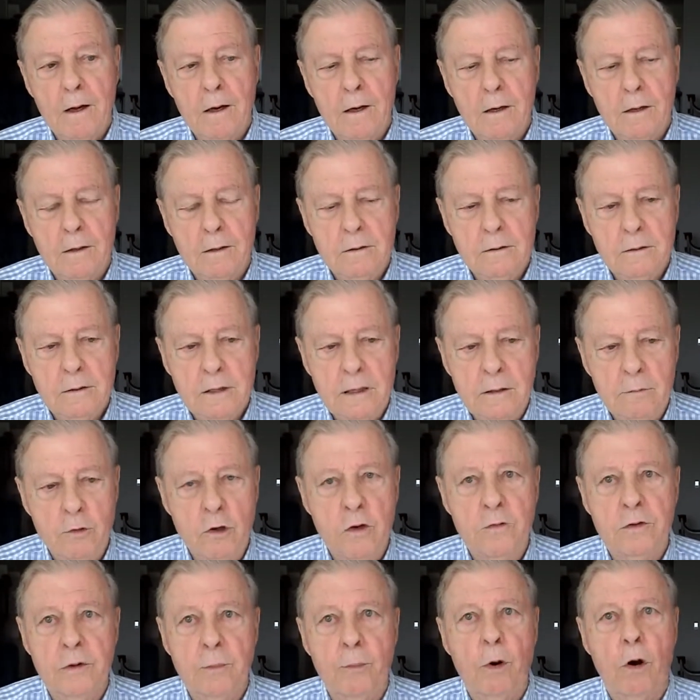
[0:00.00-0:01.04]
uh, and
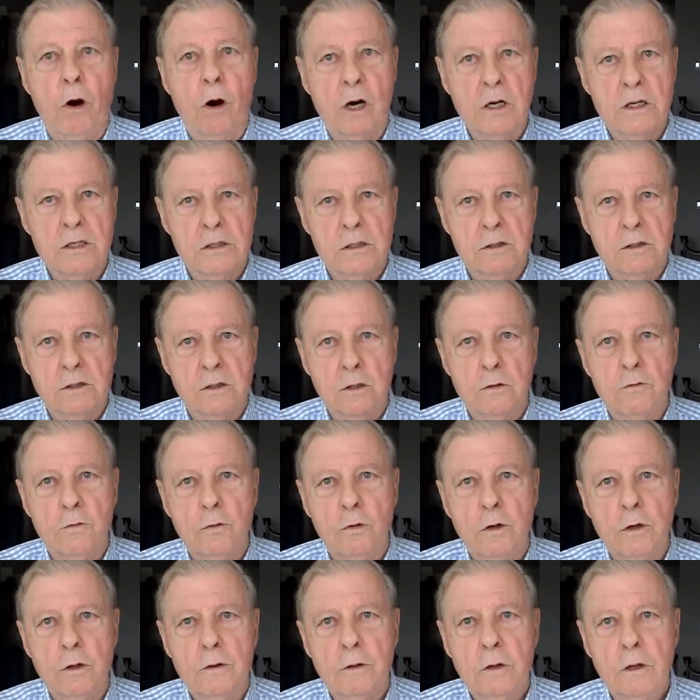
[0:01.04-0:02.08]
move the parts and so
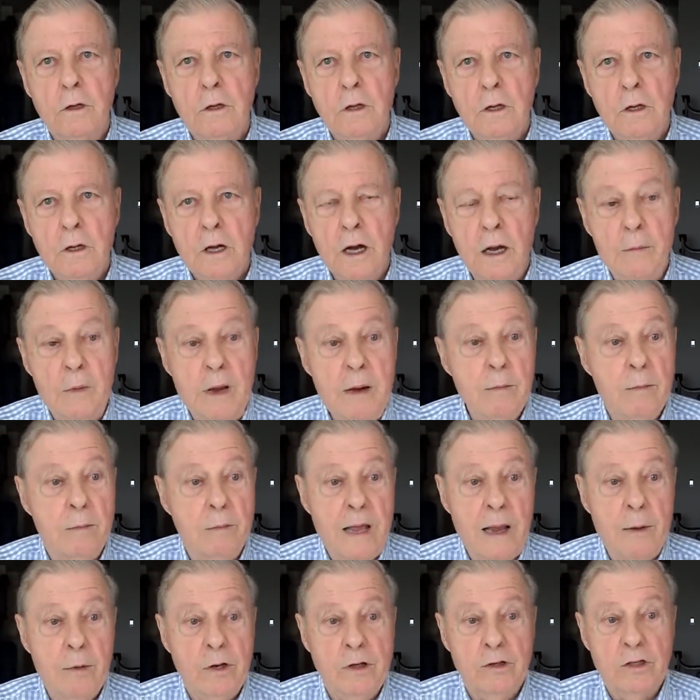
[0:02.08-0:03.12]
forth. I mean,
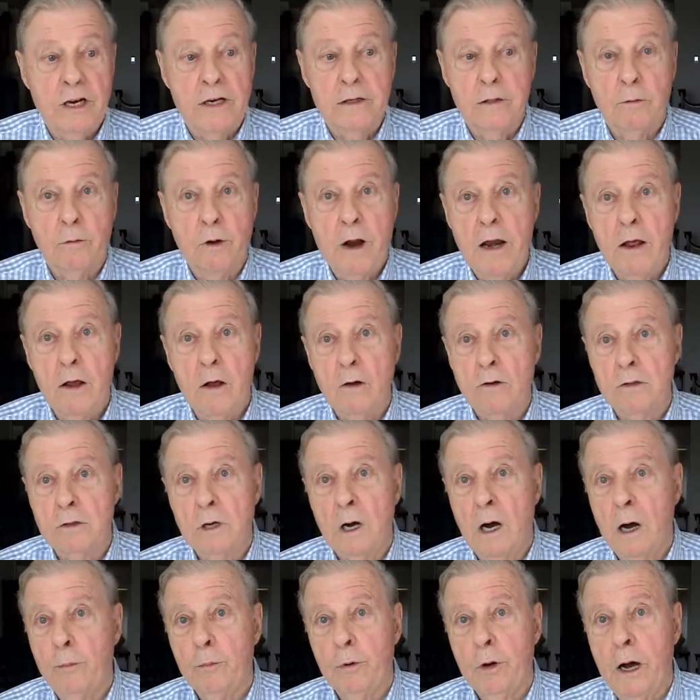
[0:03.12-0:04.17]
maybe check the radios
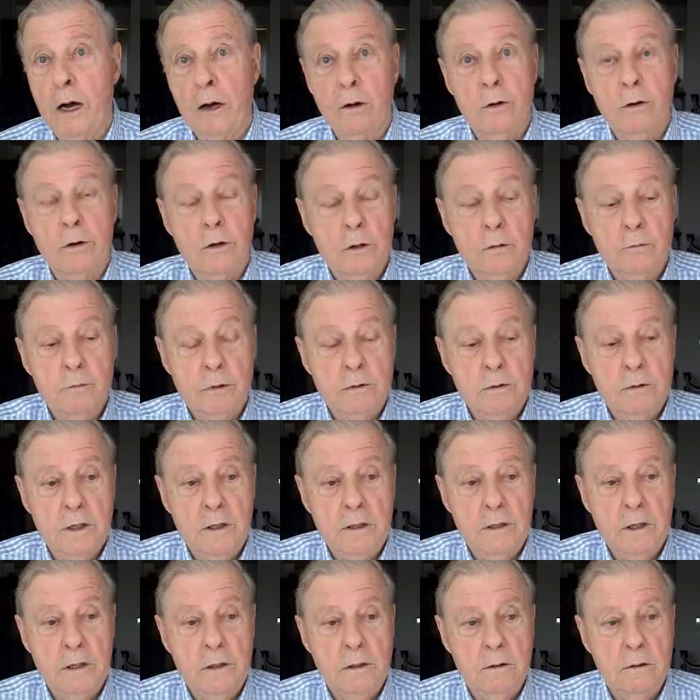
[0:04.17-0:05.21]
up, I don't know. But
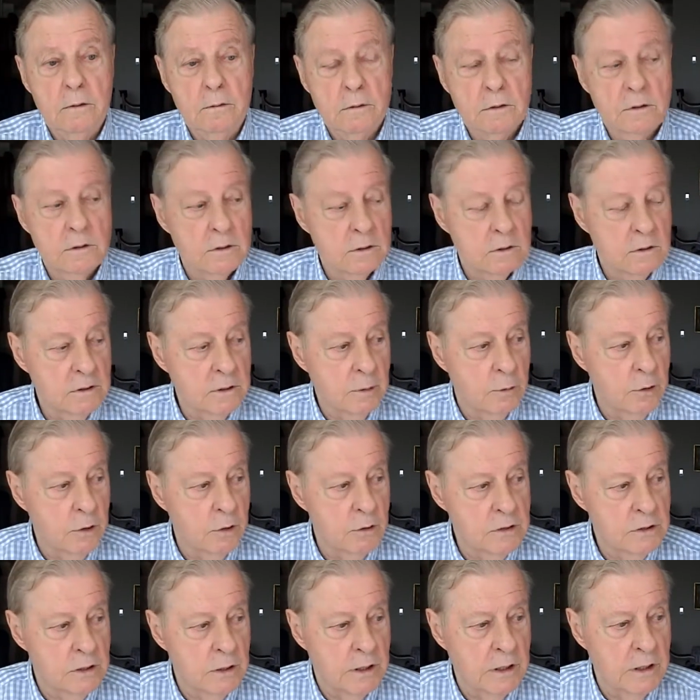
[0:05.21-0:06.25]
they did some of
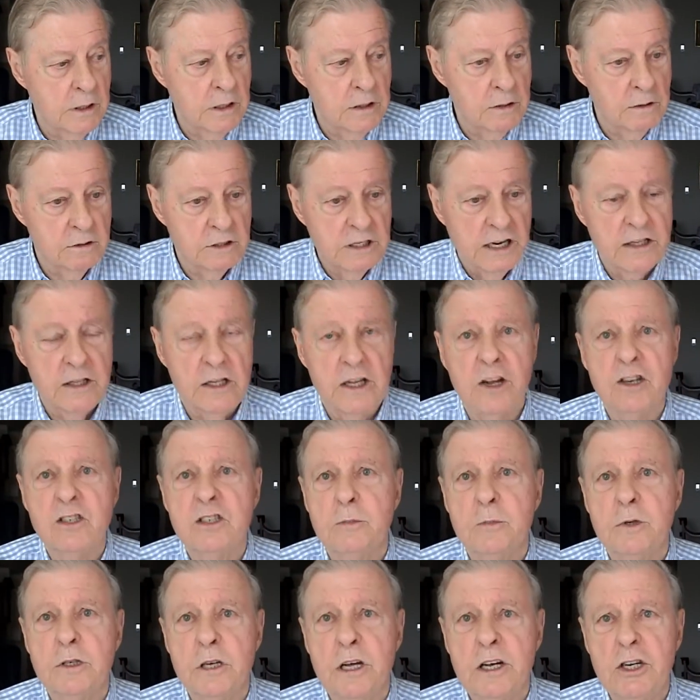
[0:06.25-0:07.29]
those things. Check the
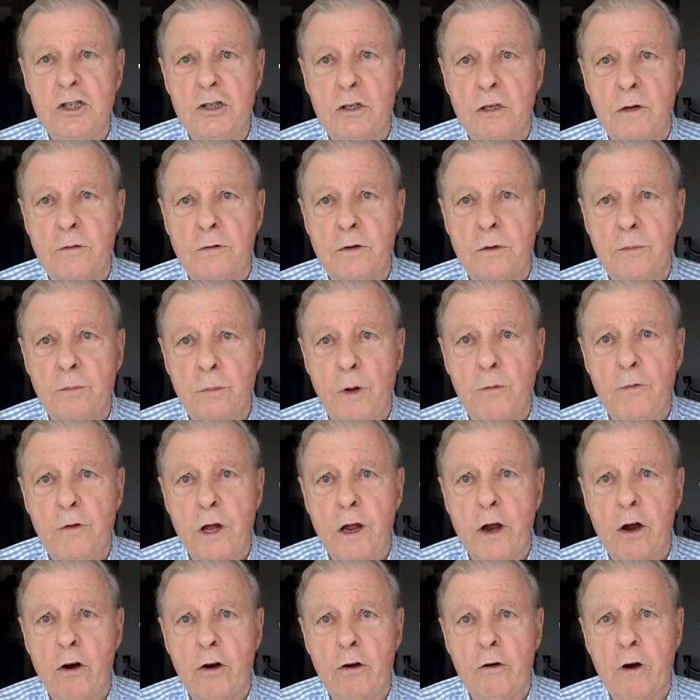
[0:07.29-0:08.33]
instrumentation of, of
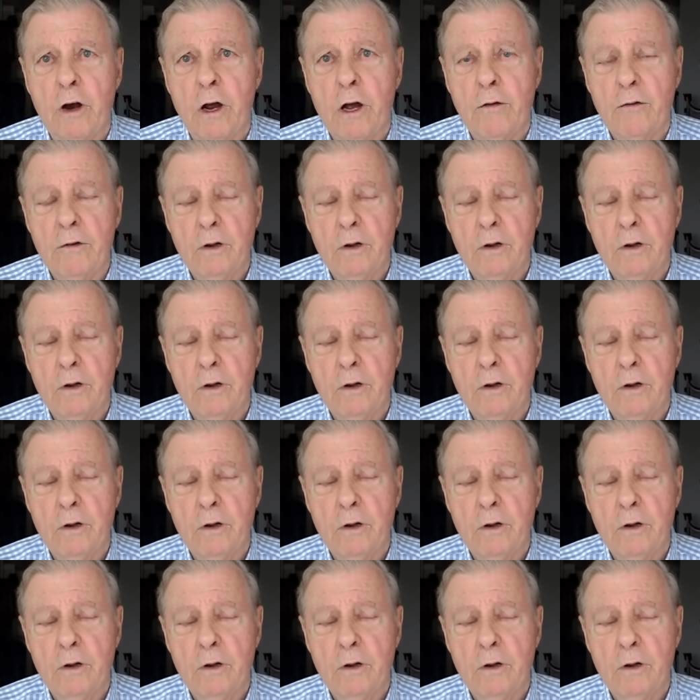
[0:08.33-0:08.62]
the aircraft.